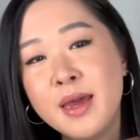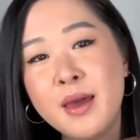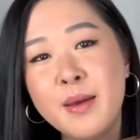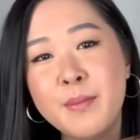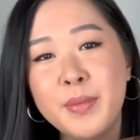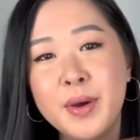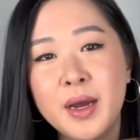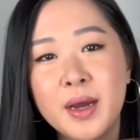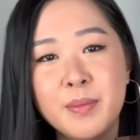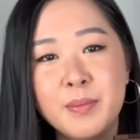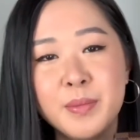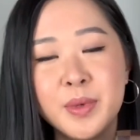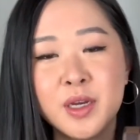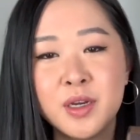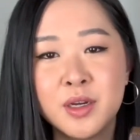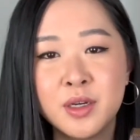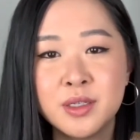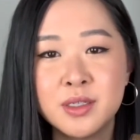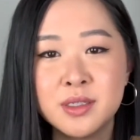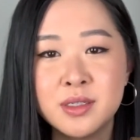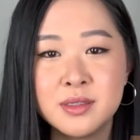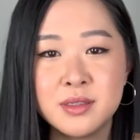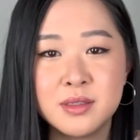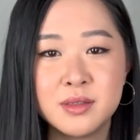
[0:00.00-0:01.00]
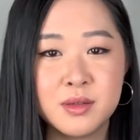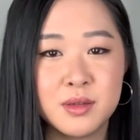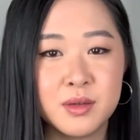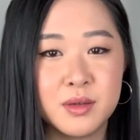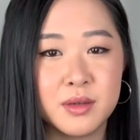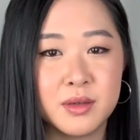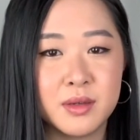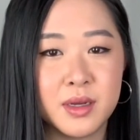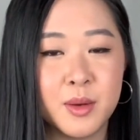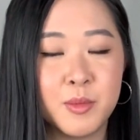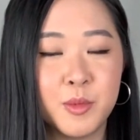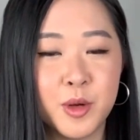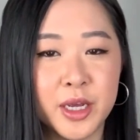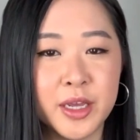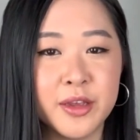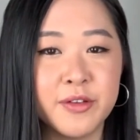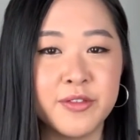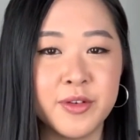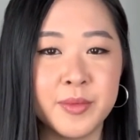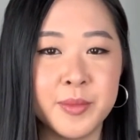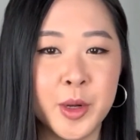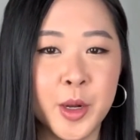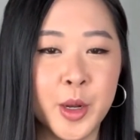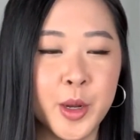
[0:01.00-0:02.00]
But because I'm working
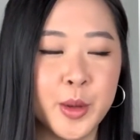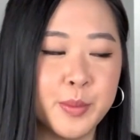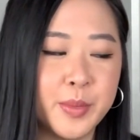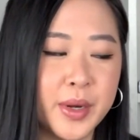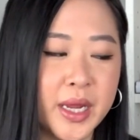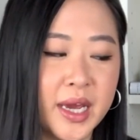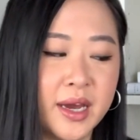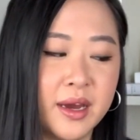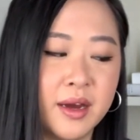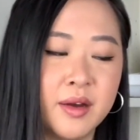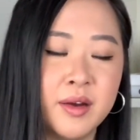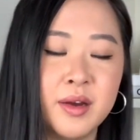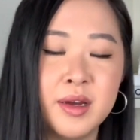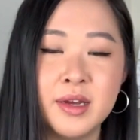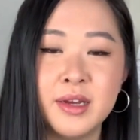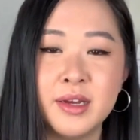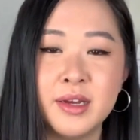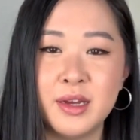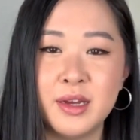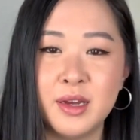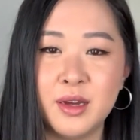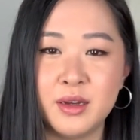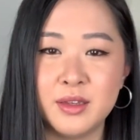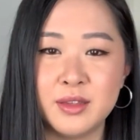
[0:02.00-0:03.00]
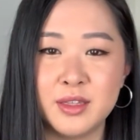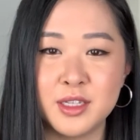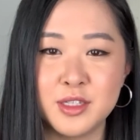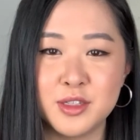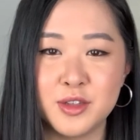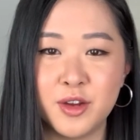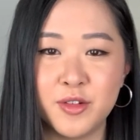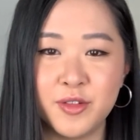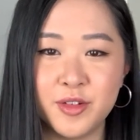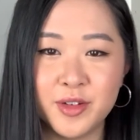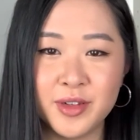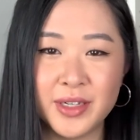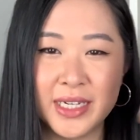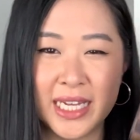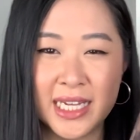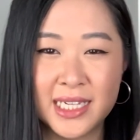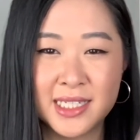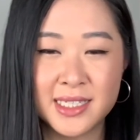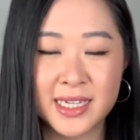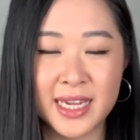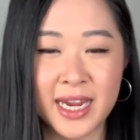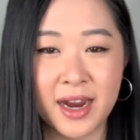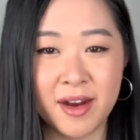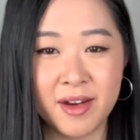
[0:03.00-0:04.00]
from home now, there's no real need
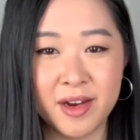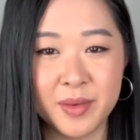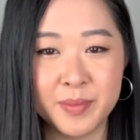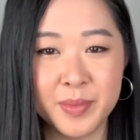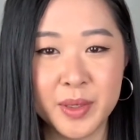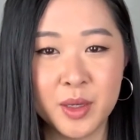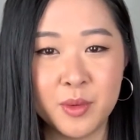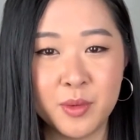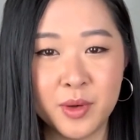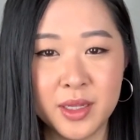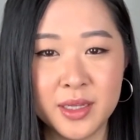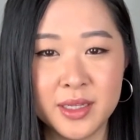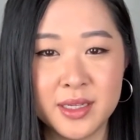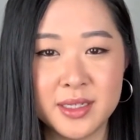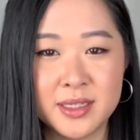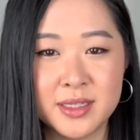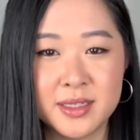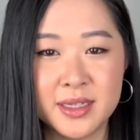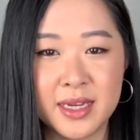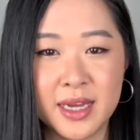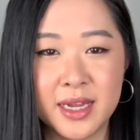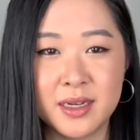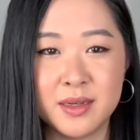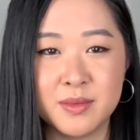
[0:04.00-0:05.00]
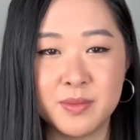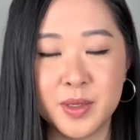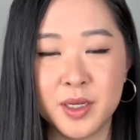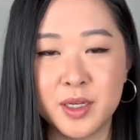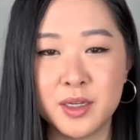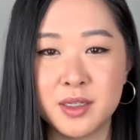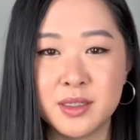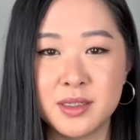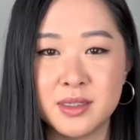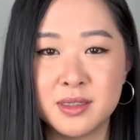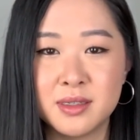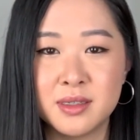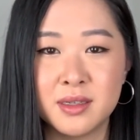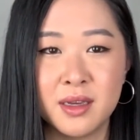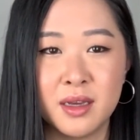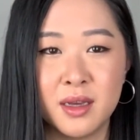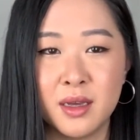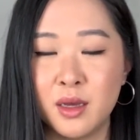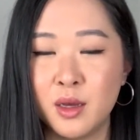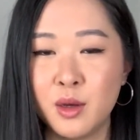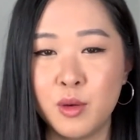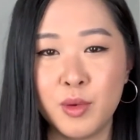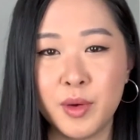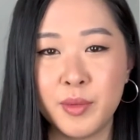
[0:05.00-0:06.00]
to carry a big wallet, and because
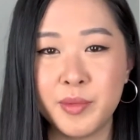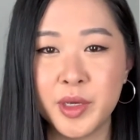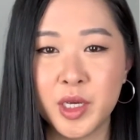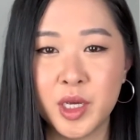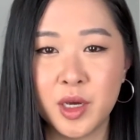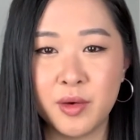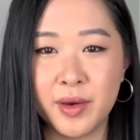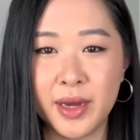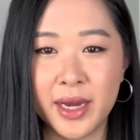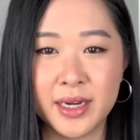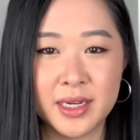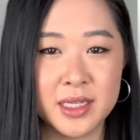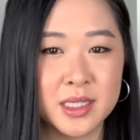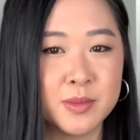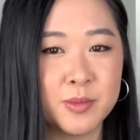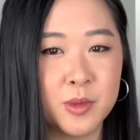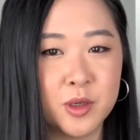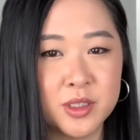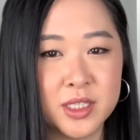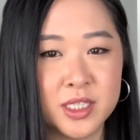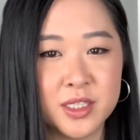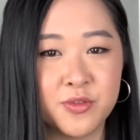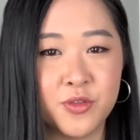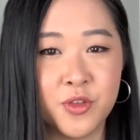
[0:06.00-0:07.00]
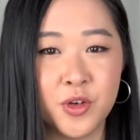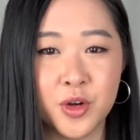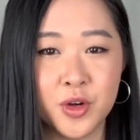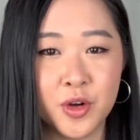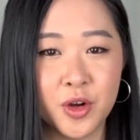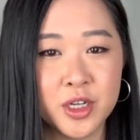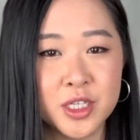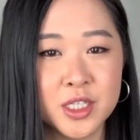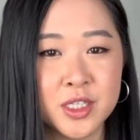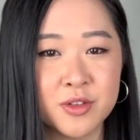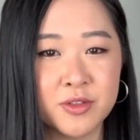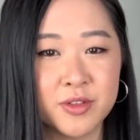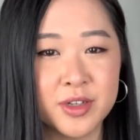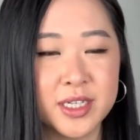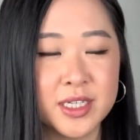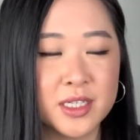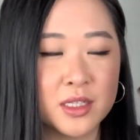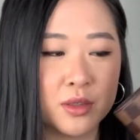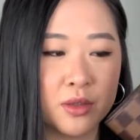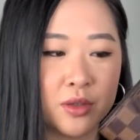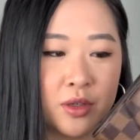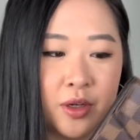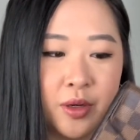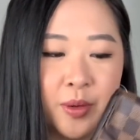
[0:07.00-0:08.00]
when we go out, it's more just for
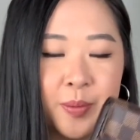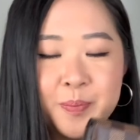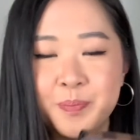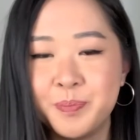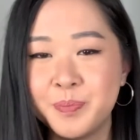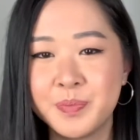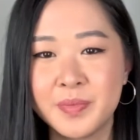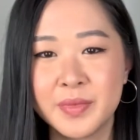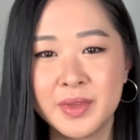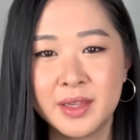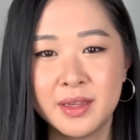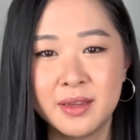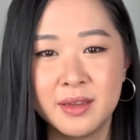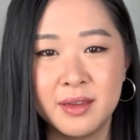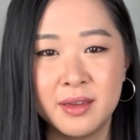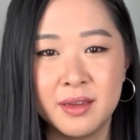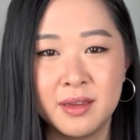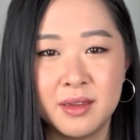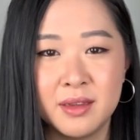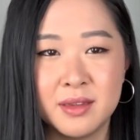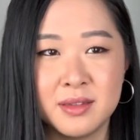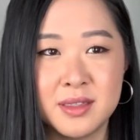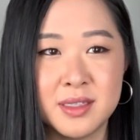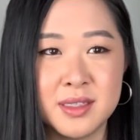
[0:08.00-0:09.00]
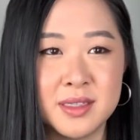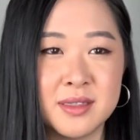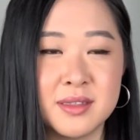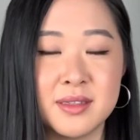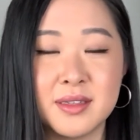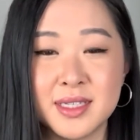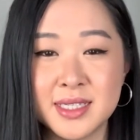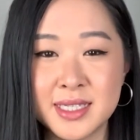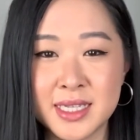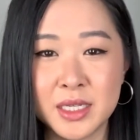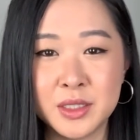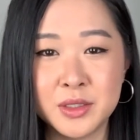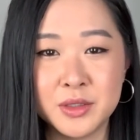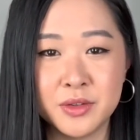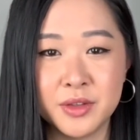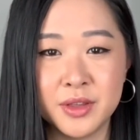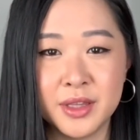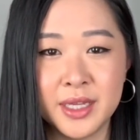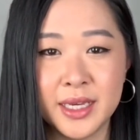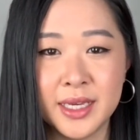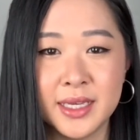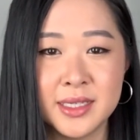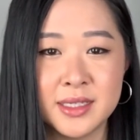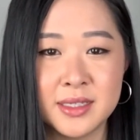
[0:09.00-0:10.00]
groceries or just essential
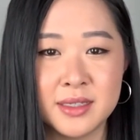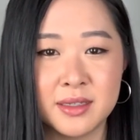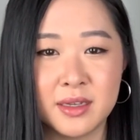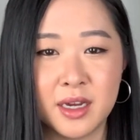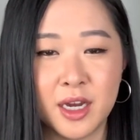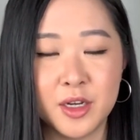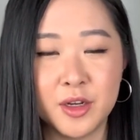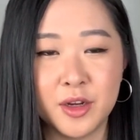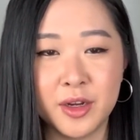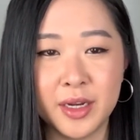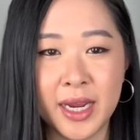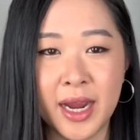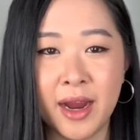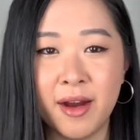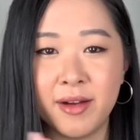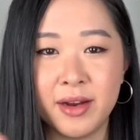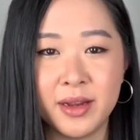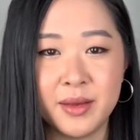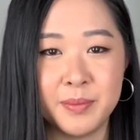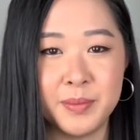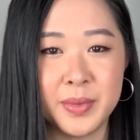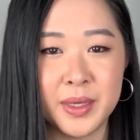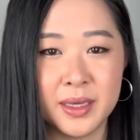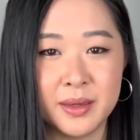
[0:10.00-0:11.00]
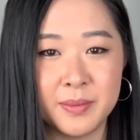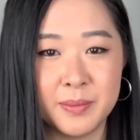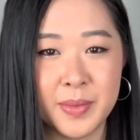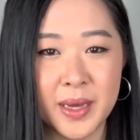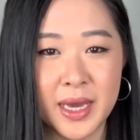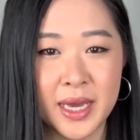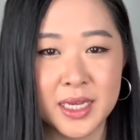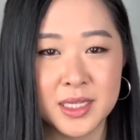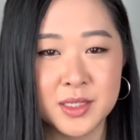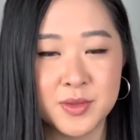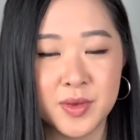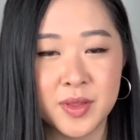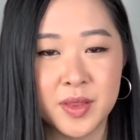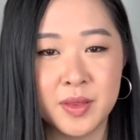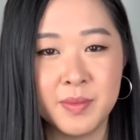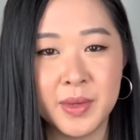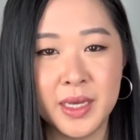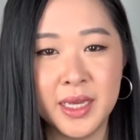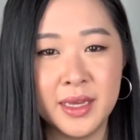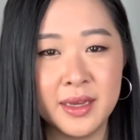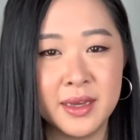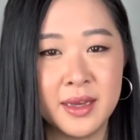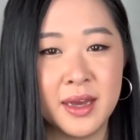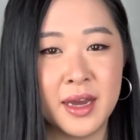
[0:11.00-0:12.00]
things. I don't carry big bags with
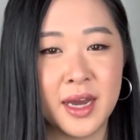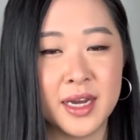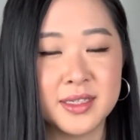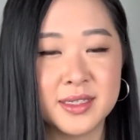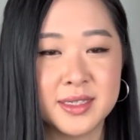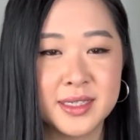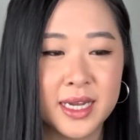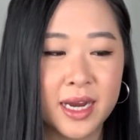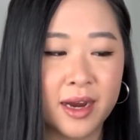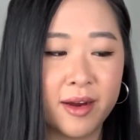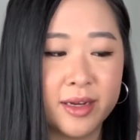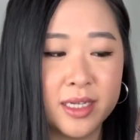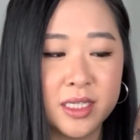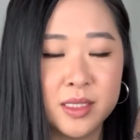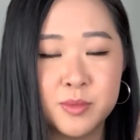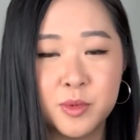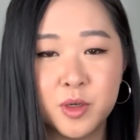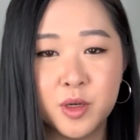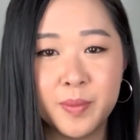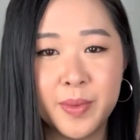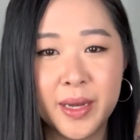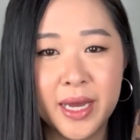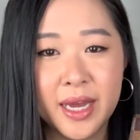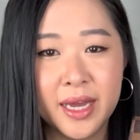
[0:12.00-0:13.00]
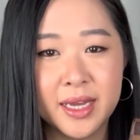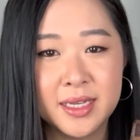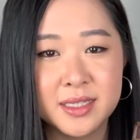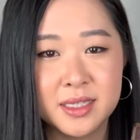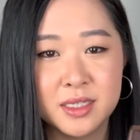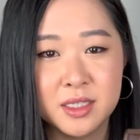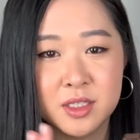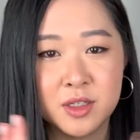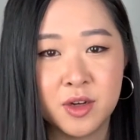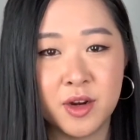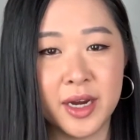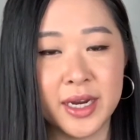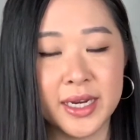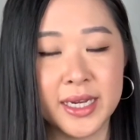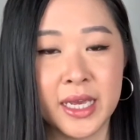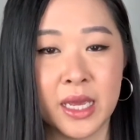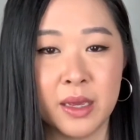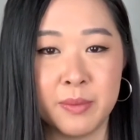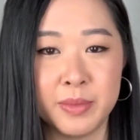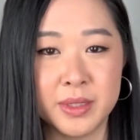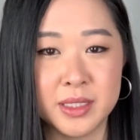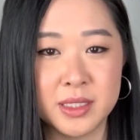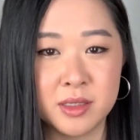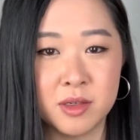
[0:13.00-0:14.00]
me. I just carry small bags and try and
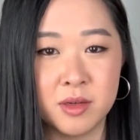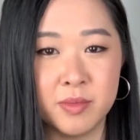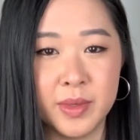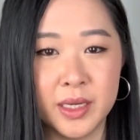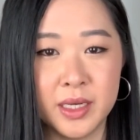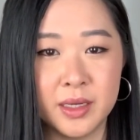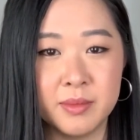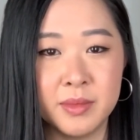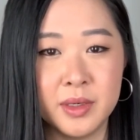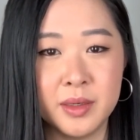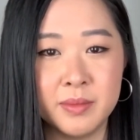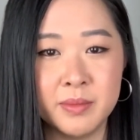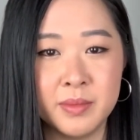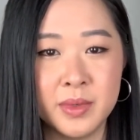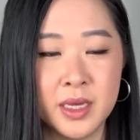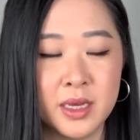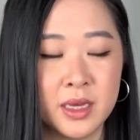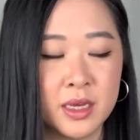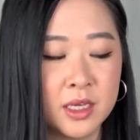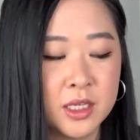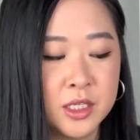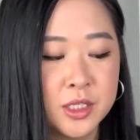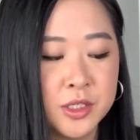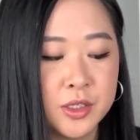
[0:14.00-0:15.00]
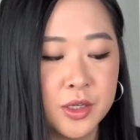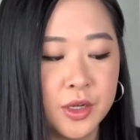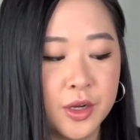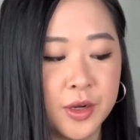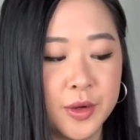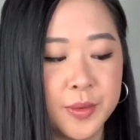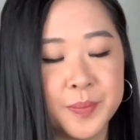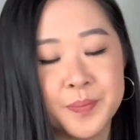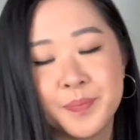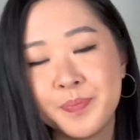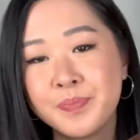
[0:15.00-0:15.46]
keep it to a minimum. So